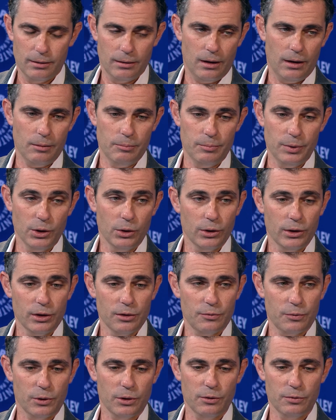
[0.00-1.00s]
ability
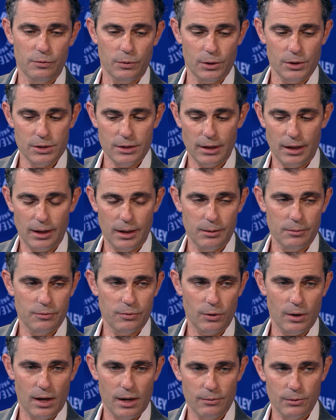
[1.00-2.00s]
for the first time
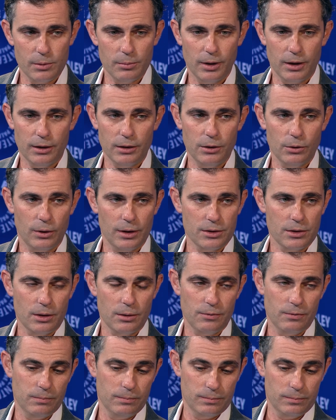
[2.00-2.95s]
for everybody who has a